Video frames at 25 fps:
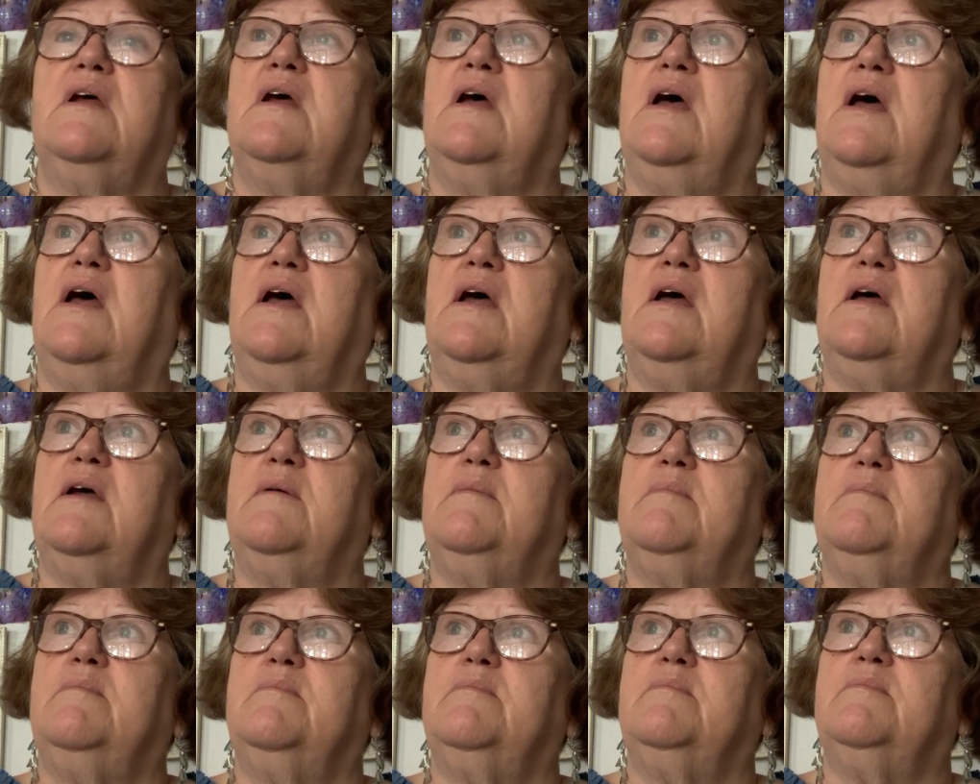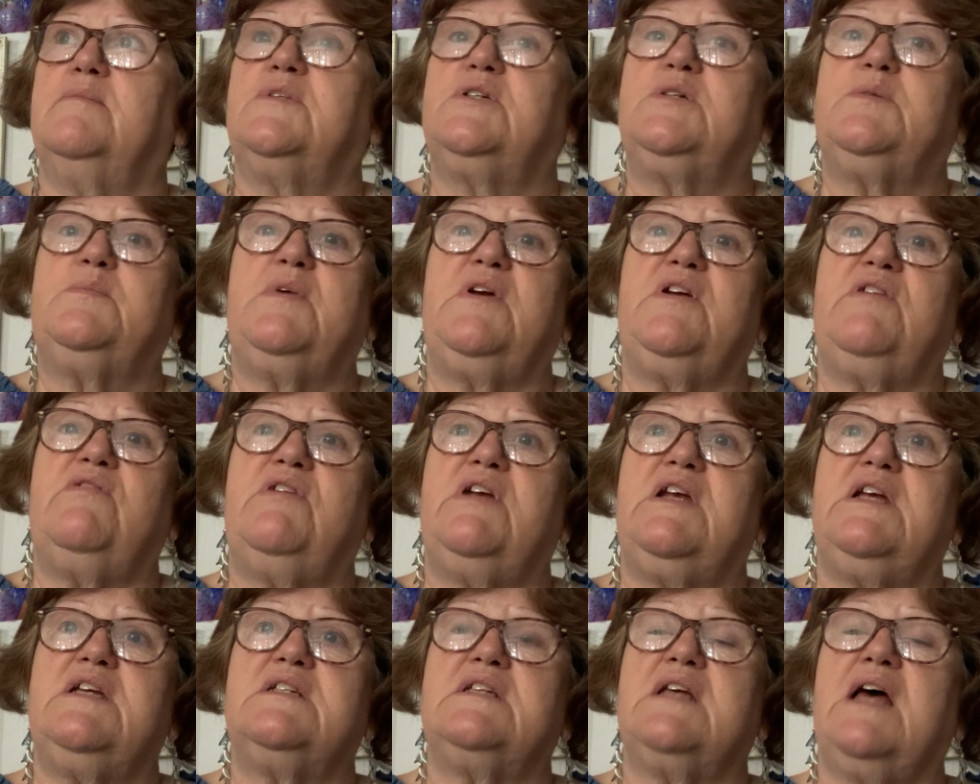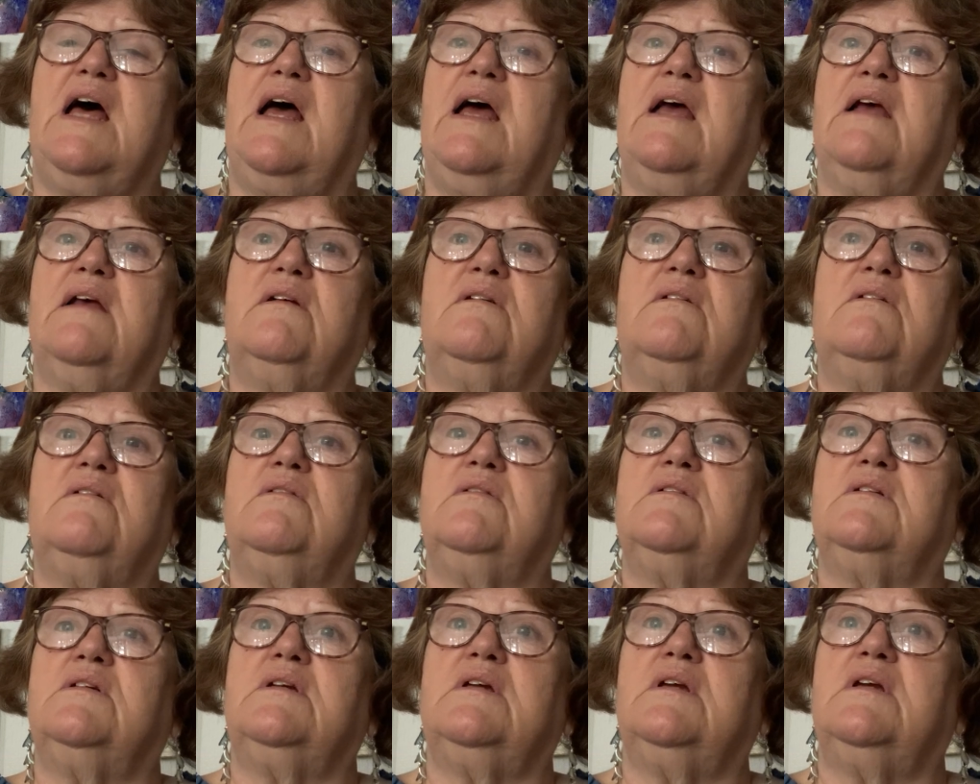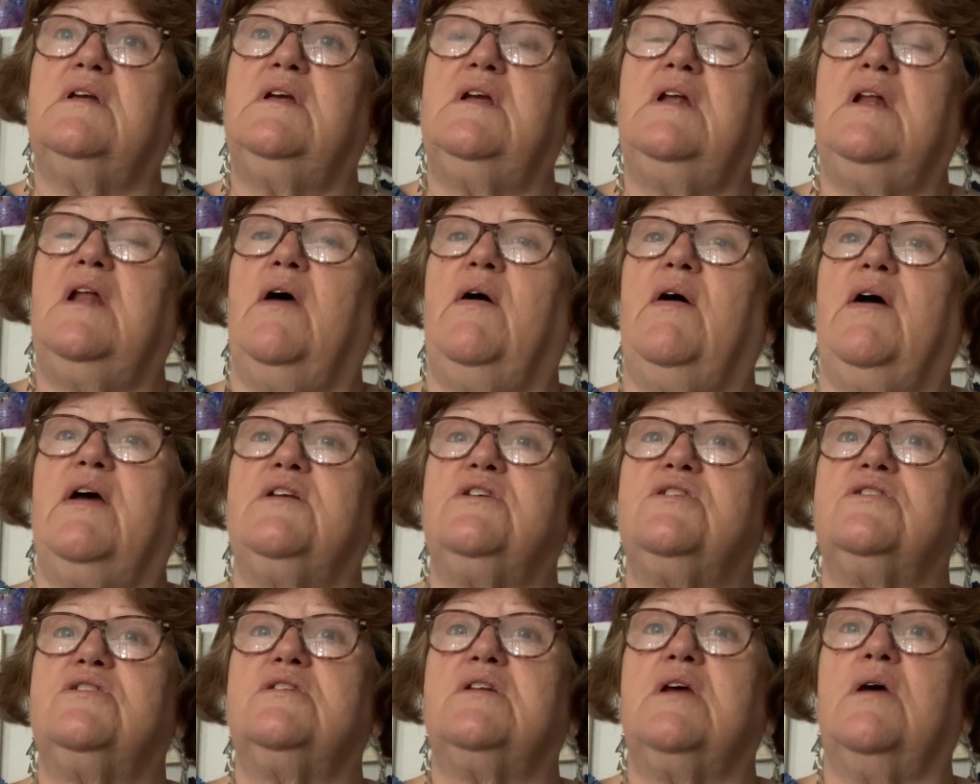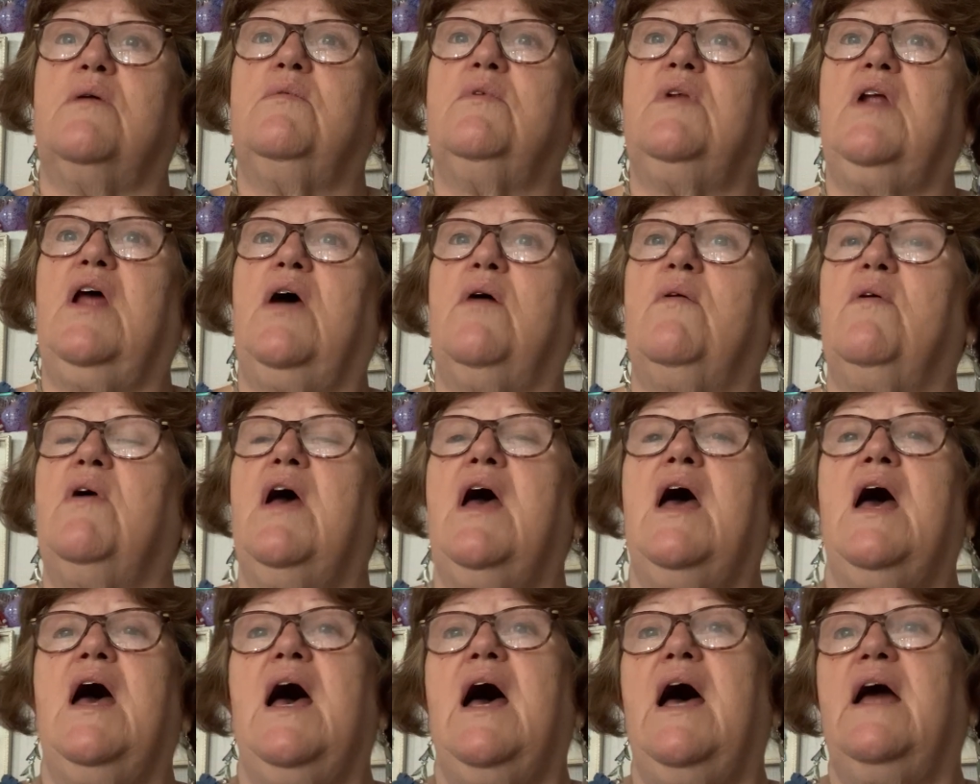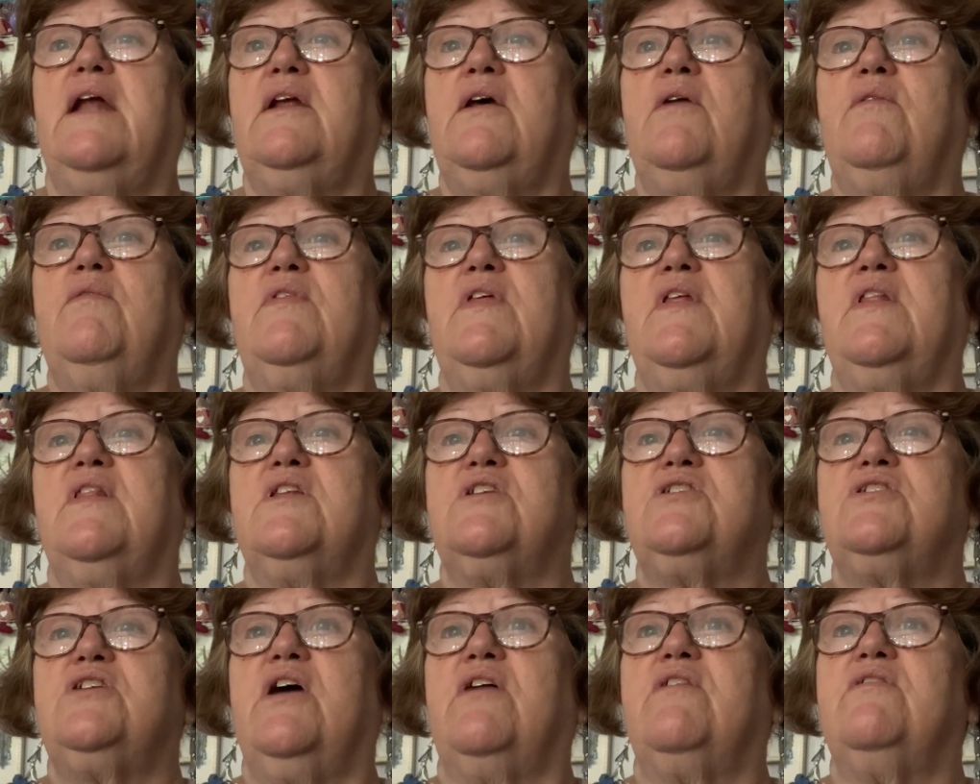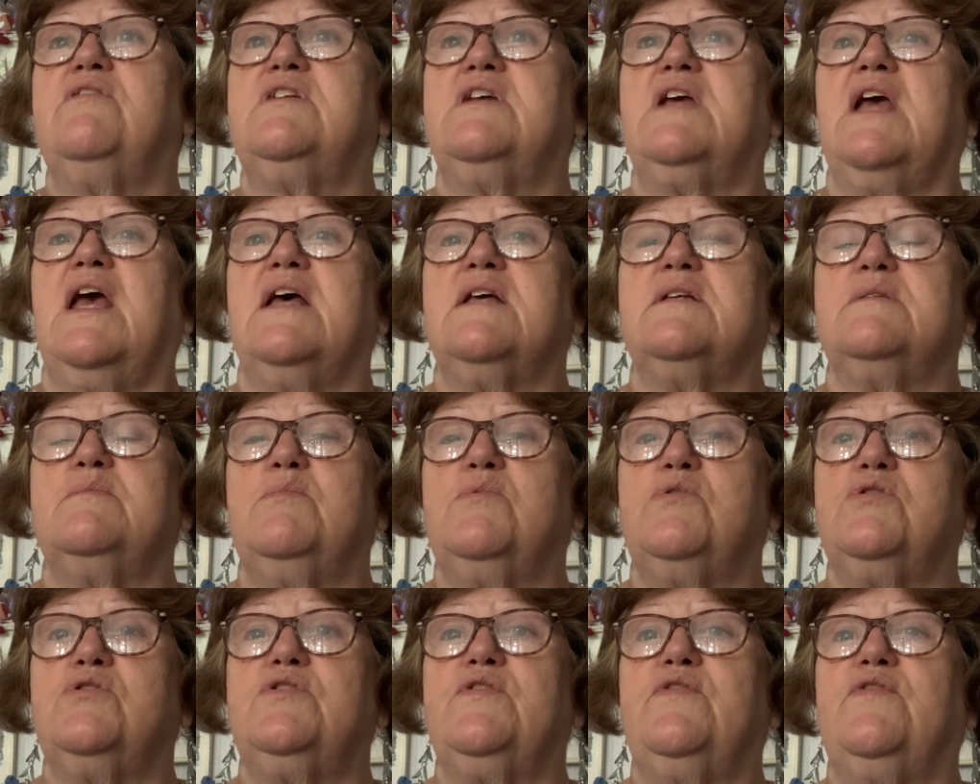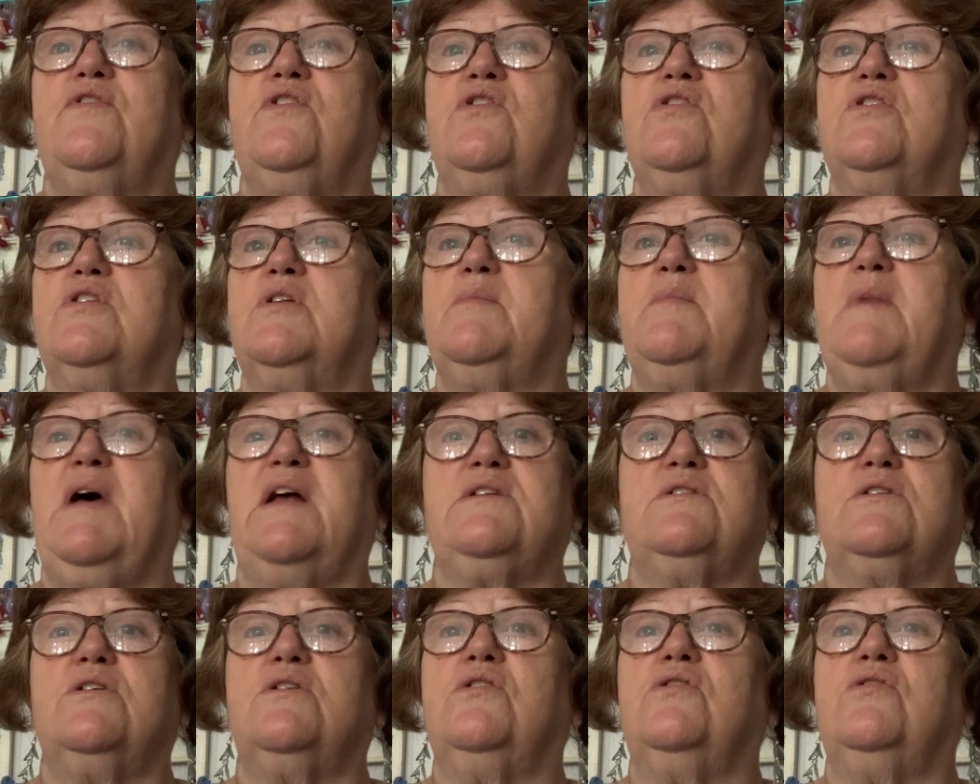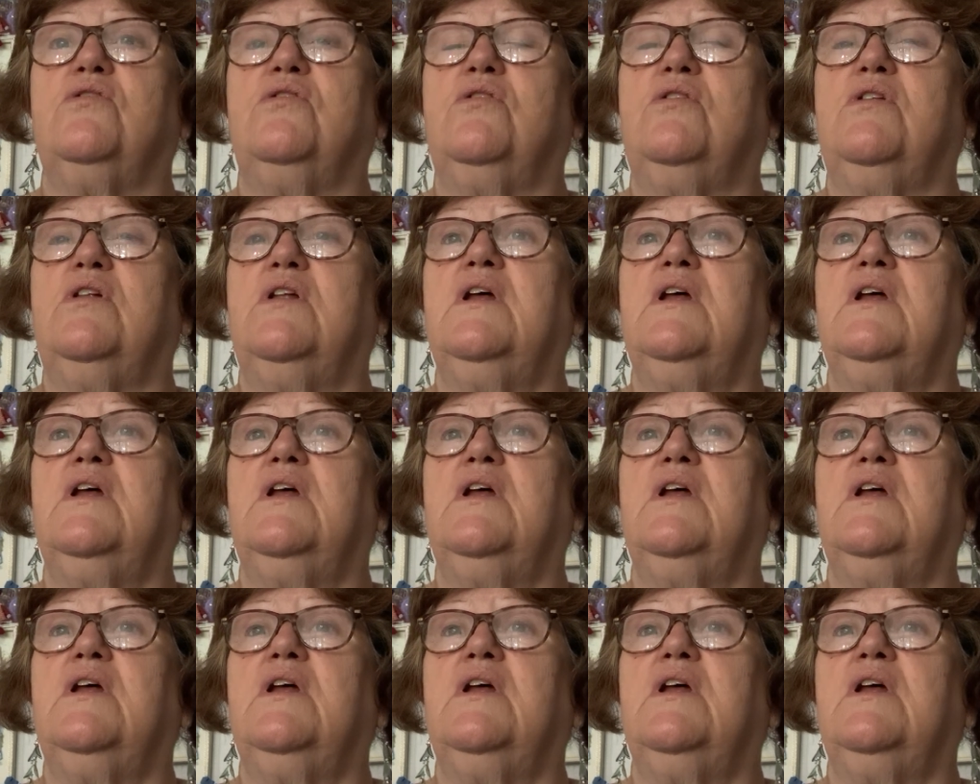to be recycled. You know, I just don't know. I don't think the charity gets much for them at all.